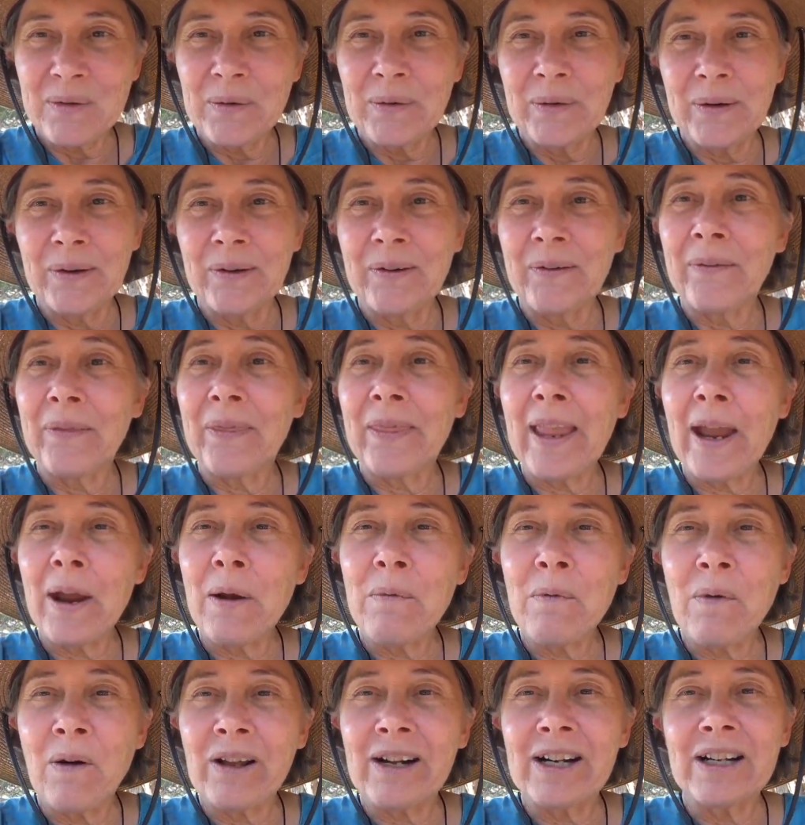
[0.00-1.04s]
You know, they
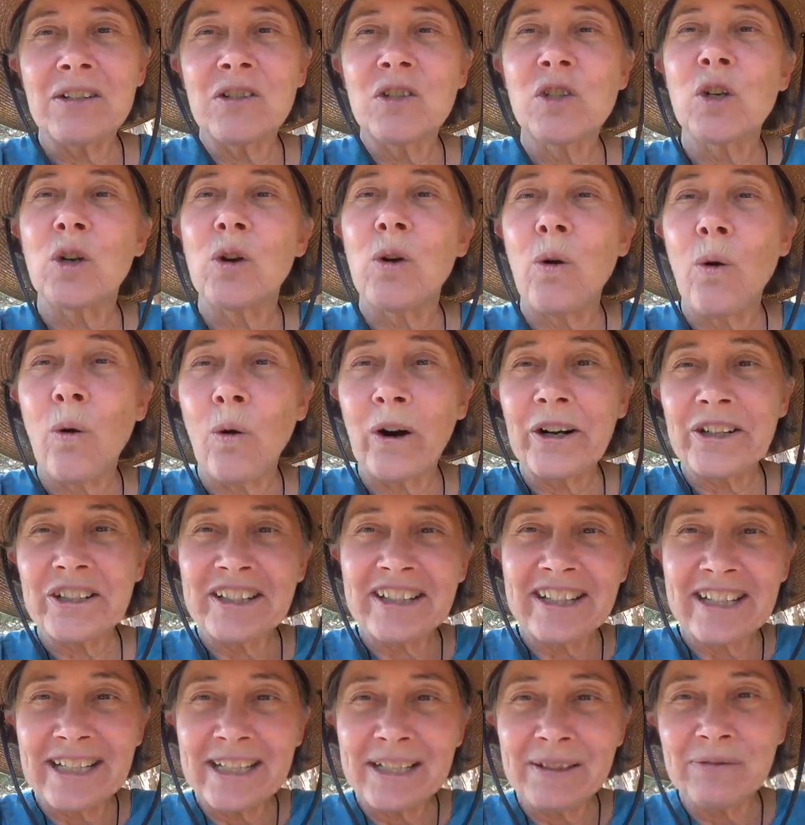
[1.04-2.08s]
wanted to court
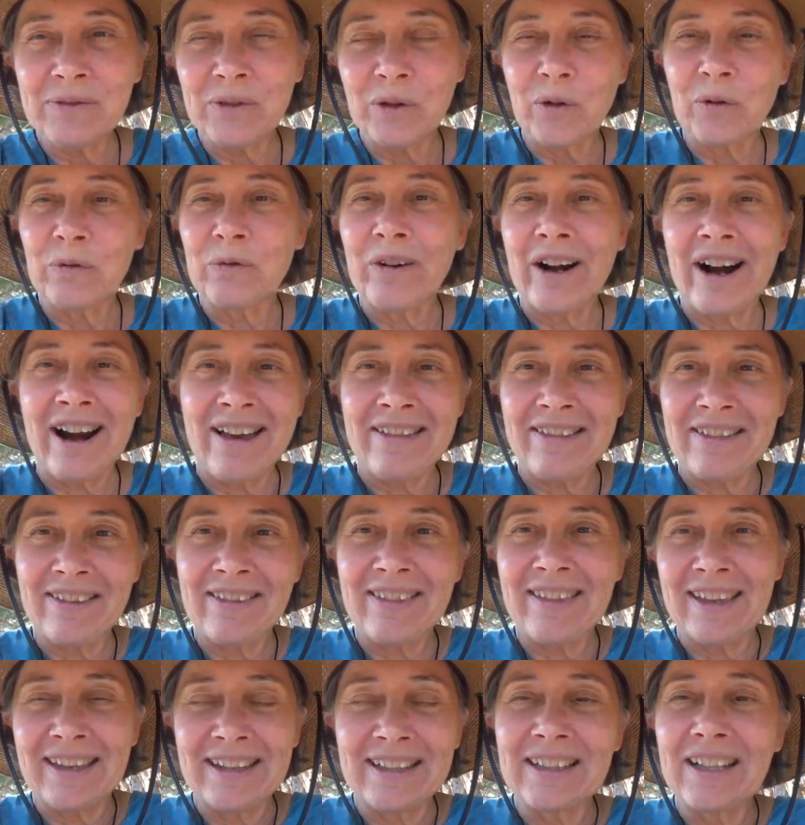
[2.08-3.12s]
evil rather
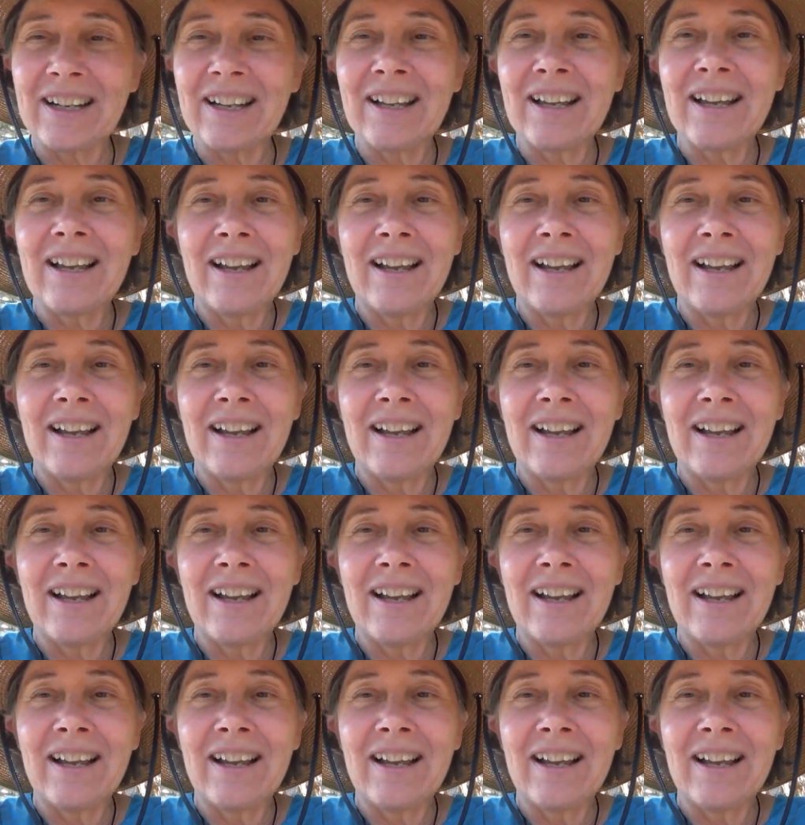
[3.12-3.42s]
than